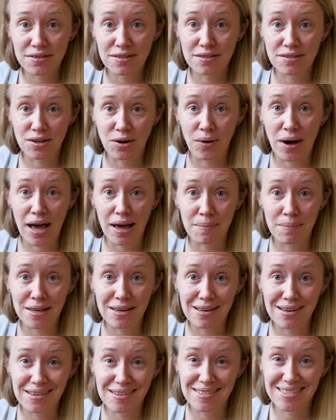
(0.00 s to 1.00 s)
so M
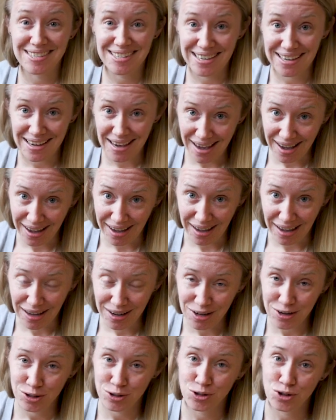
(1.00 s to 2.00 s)
E Z
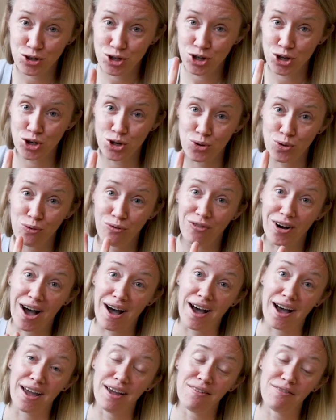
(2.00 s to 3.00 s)
A
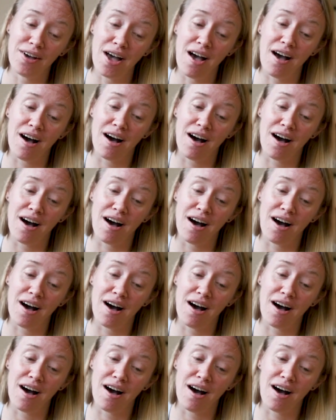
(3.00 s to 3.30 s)
twenty-five.